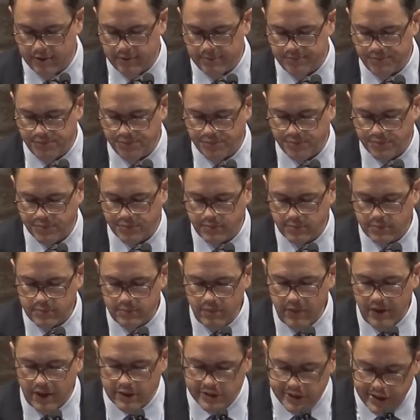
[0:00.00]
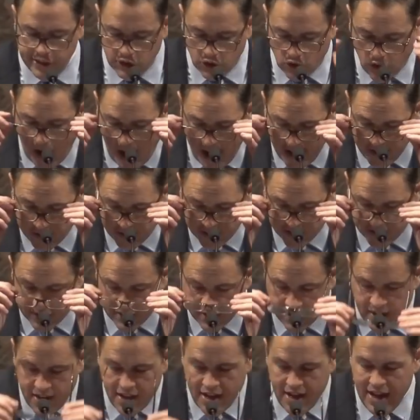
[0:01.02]
See, Christ has
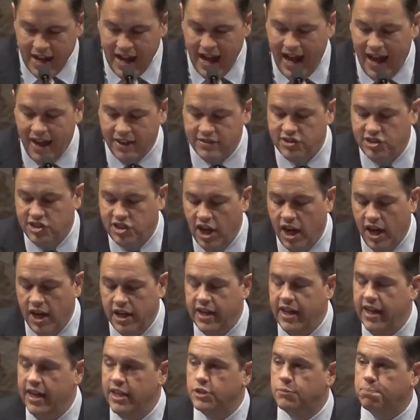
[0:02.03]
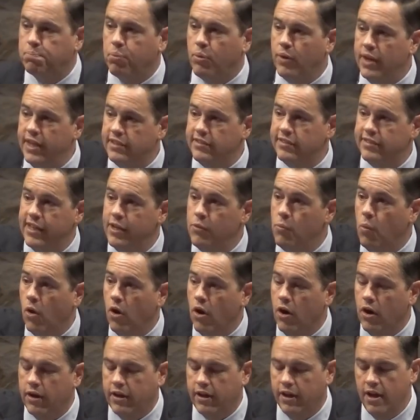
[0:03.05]
done his priestly work of
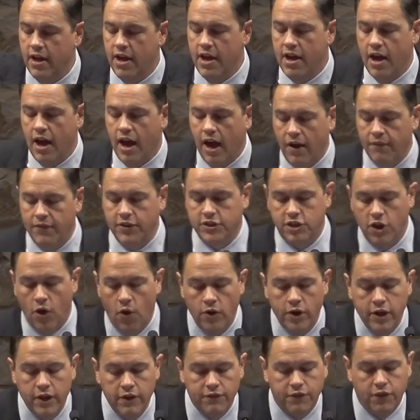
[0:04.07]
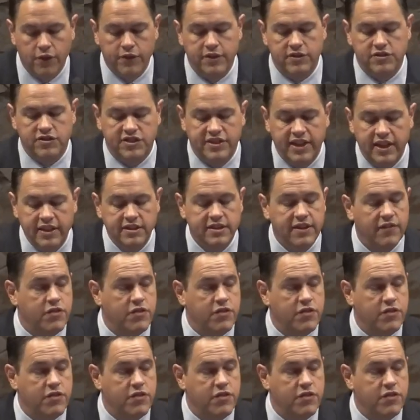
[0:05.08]
atoning for the sins of the people